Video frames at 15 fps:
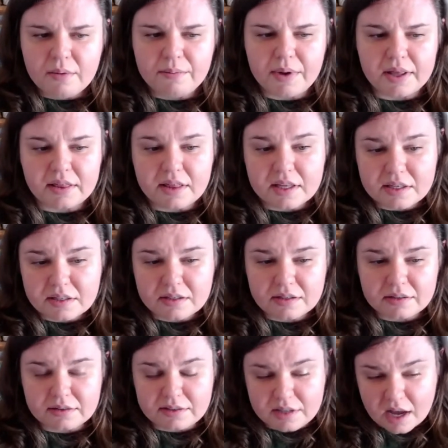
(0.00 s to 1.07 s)
but
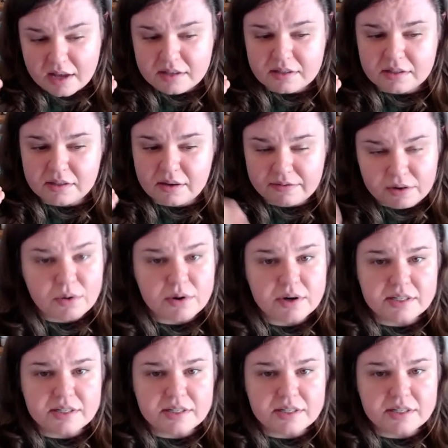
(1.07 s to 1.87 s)
this does, of course,